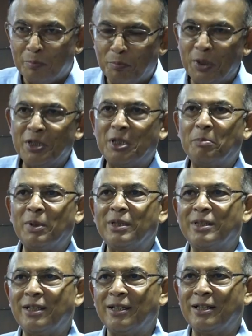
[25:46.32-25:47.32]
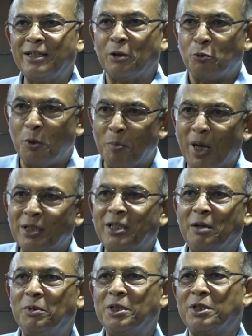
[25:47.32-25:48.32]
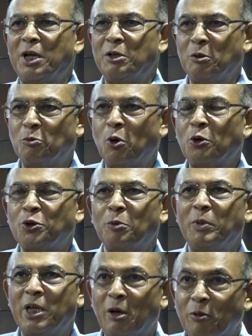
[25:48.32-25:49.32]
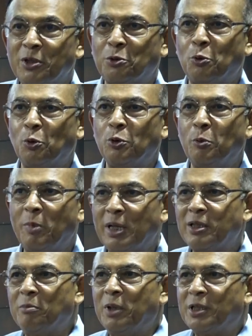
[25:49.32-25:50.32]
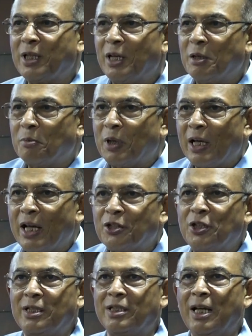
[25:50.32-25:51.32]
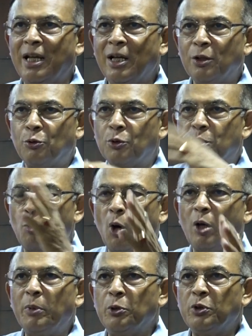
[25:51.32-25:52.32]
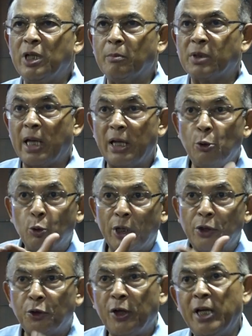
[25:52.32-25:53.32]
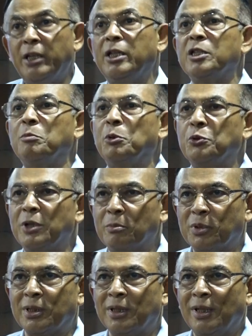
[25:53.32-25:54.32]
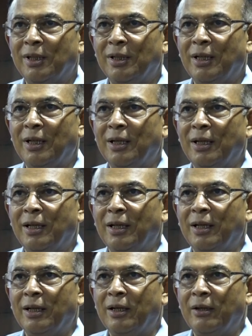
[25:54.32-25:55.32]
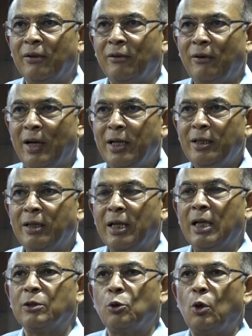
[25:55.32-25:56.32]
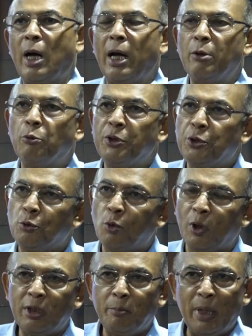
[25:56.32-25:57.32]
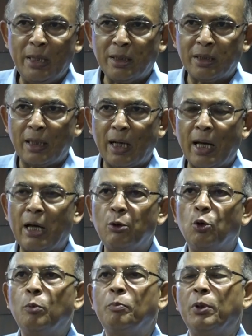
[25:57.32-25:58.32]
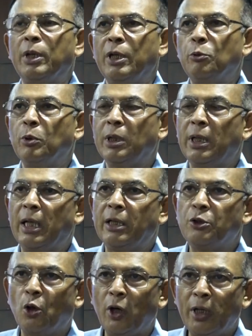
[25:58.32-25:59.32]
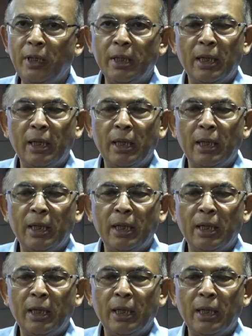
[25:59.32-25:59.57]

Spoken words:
principal sirs that we must have this kind of workshop in our schools, we must have this kind of collections through small museums, and you can create these museums, right? So I wish you all the best. I hope you will enjoy